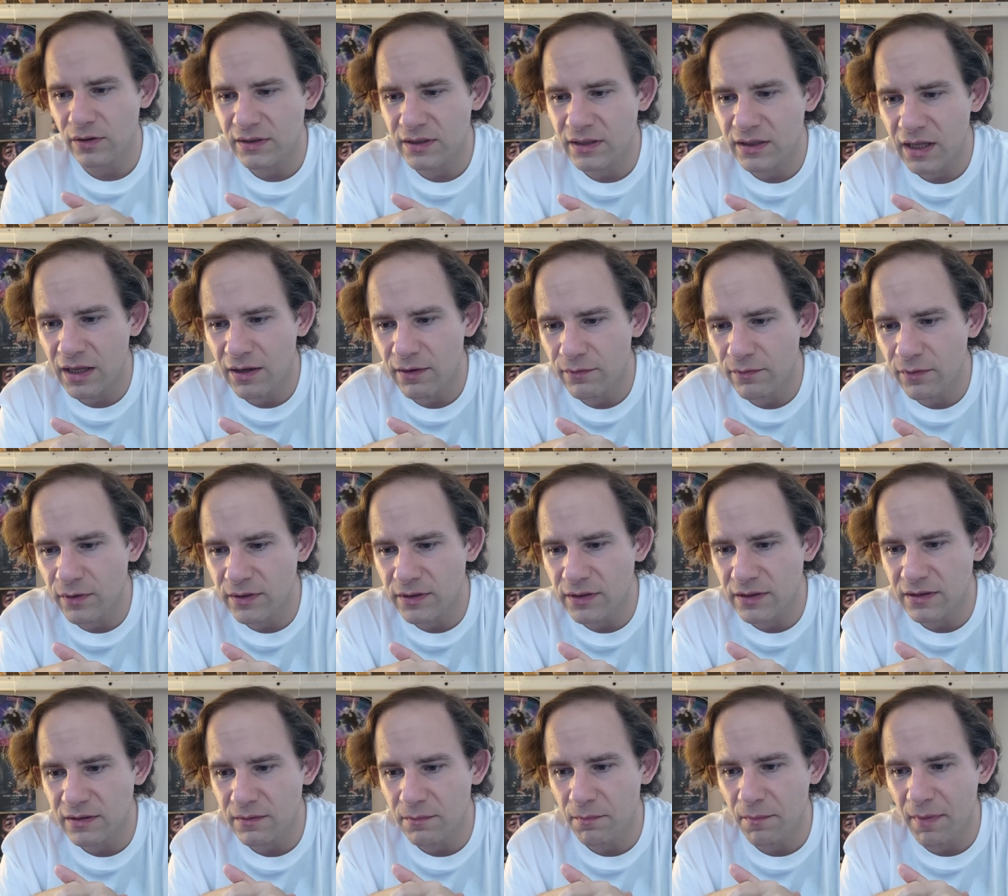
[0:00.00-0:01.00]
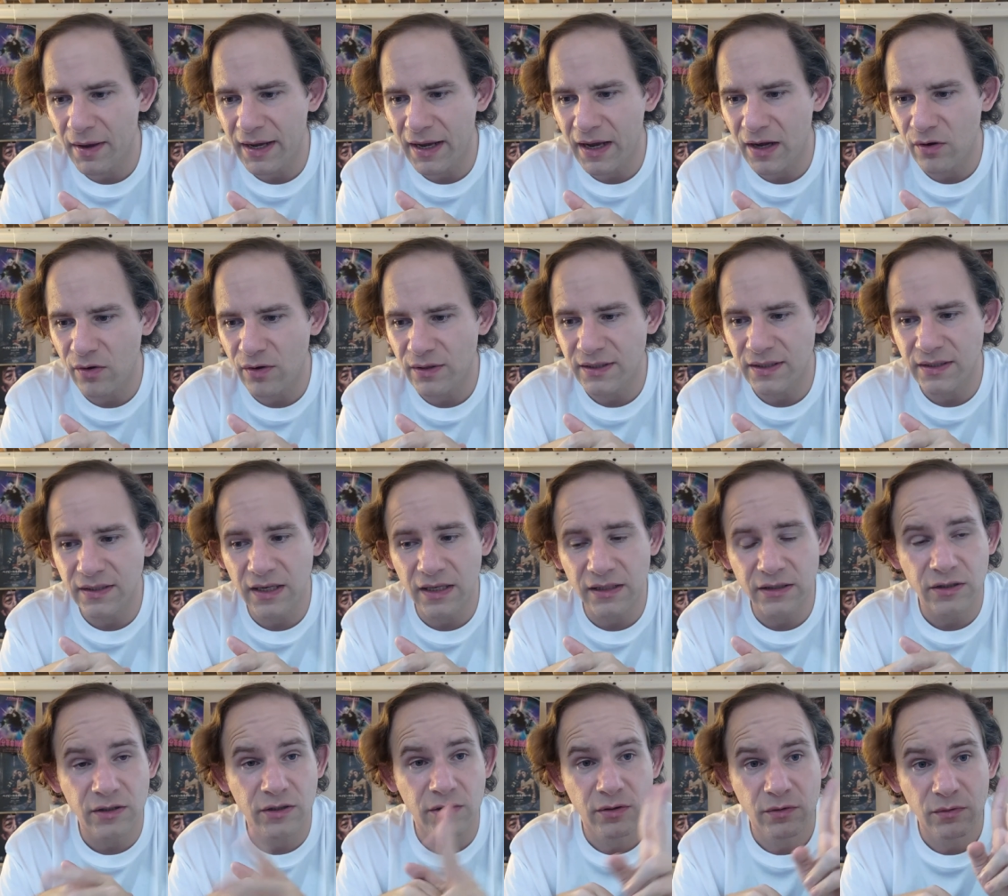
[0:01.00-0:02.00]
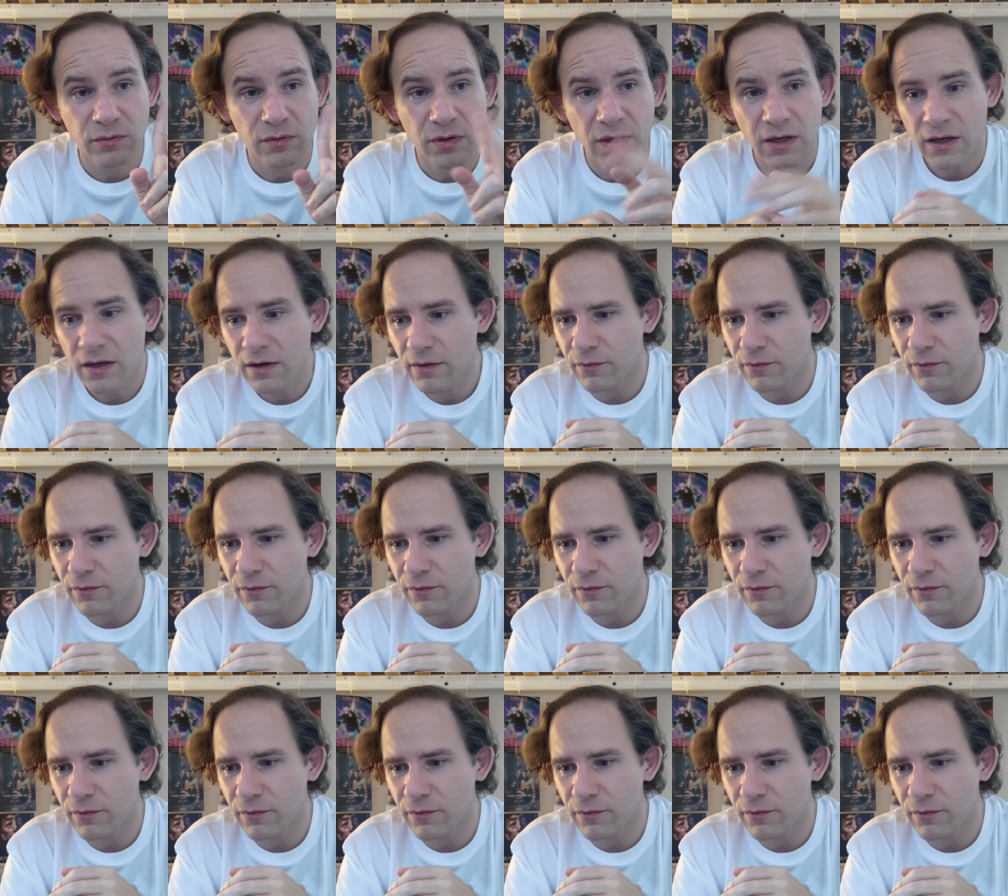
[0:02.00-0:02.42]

Godzilla Mecha Mechagodzilla 2